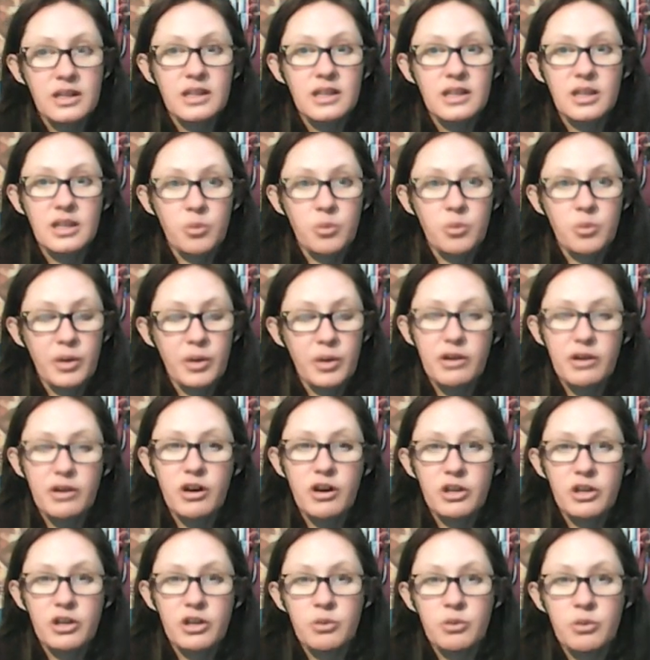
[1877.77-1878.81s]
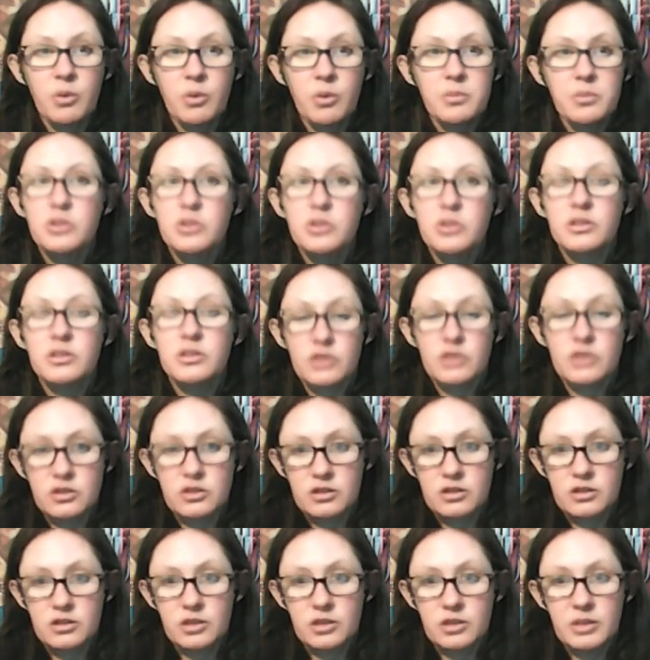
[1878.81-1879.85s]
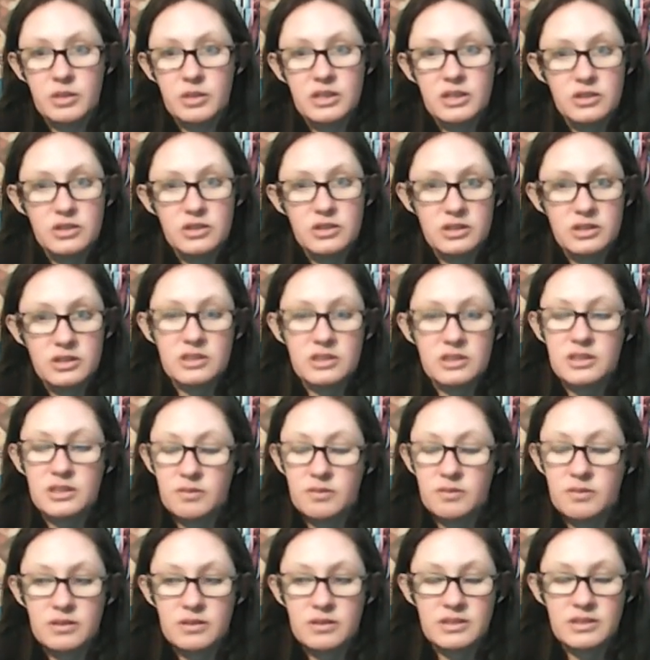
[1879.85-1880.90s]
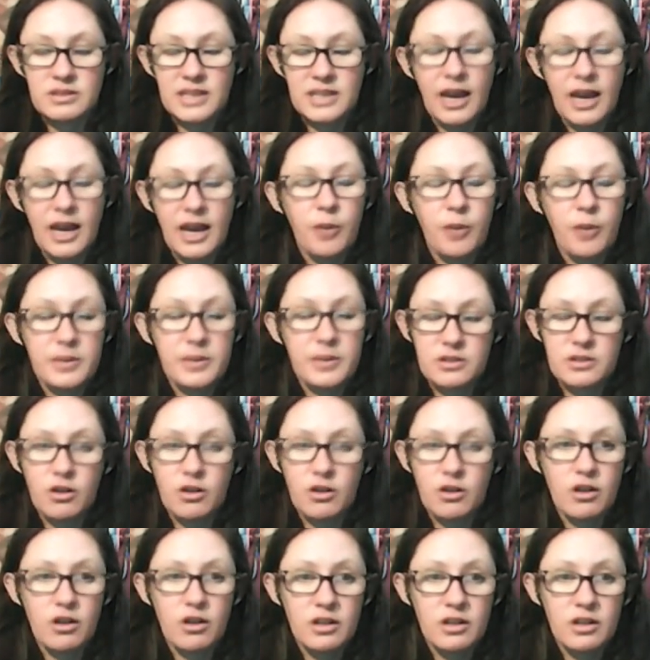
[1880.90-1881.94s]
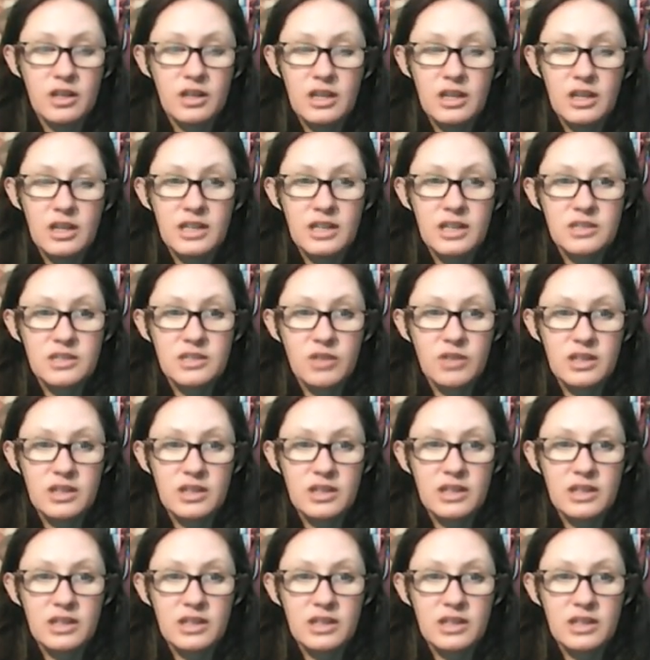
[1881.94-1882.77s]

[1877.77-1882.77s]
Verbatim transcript: Like, where are you? What multiverse are you in? Just to to help us all because i feel like I...